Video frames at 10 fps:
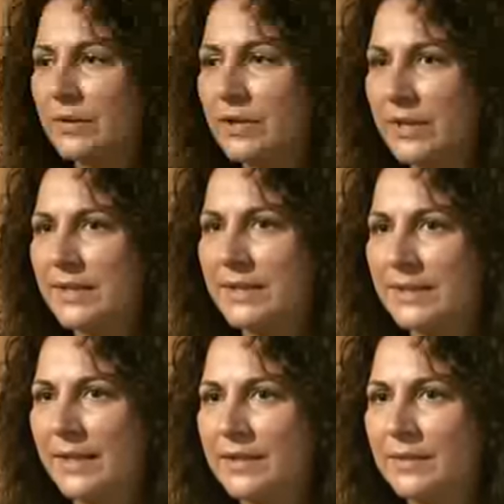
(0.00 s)
she did
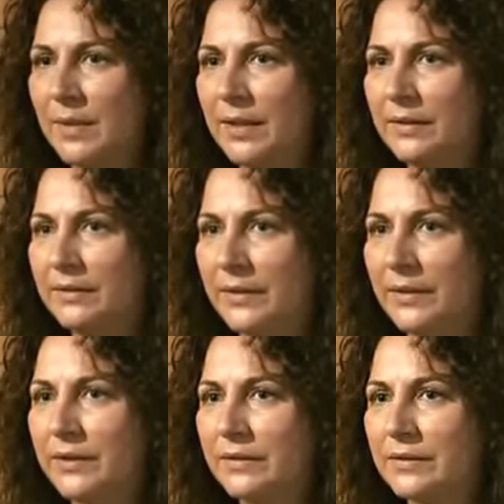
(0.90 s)
say to me, you
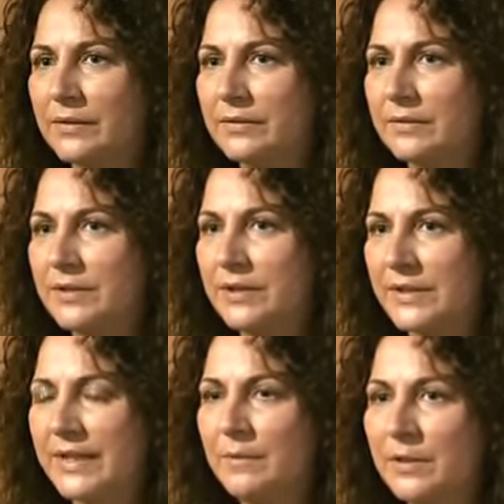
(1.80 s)
know,
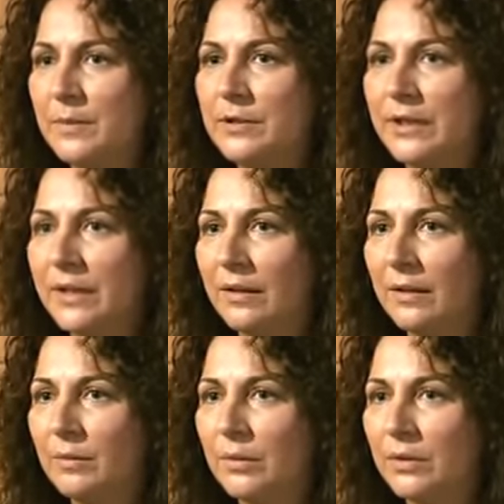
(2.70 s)
you'd seem to be drinking
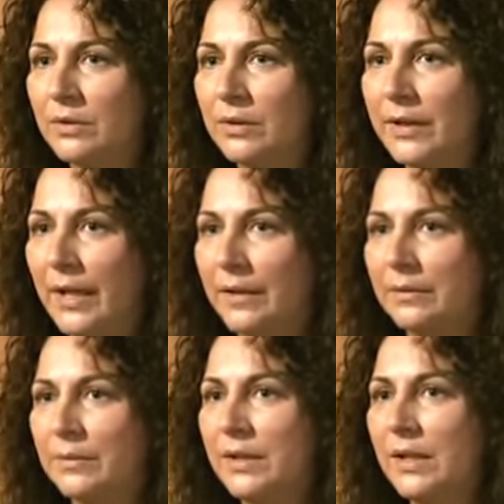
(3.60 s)
a lot more at
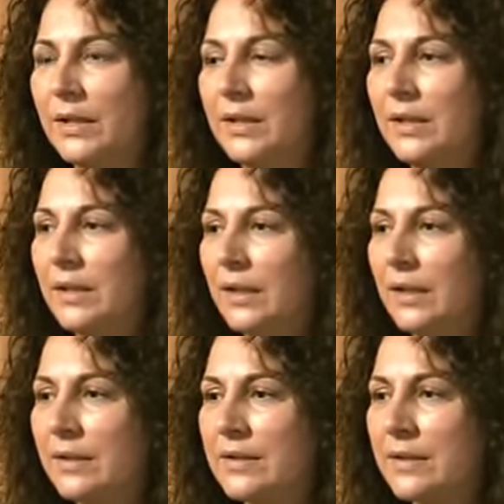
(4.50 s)
home.
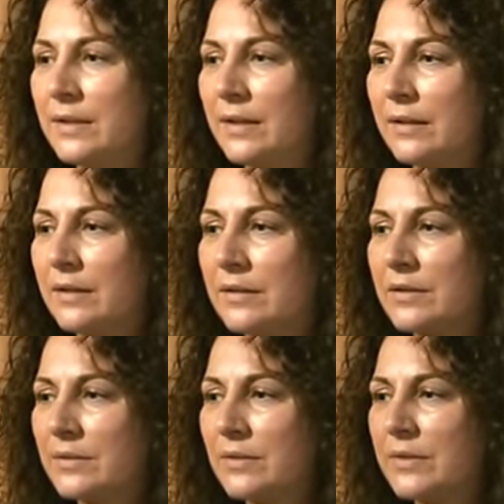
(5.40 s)
And
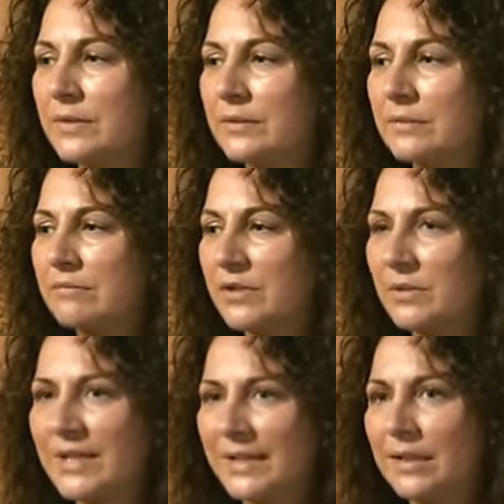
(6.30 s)
she was
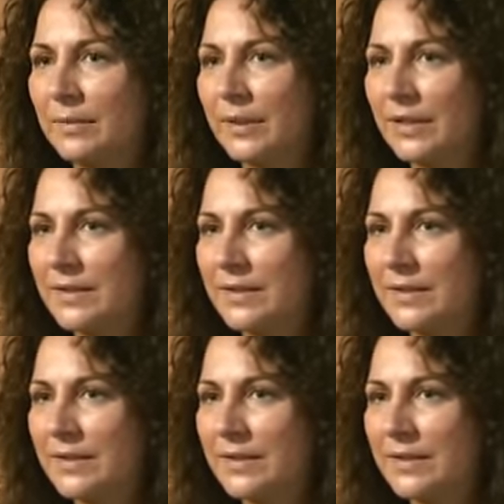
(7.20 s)
a little bit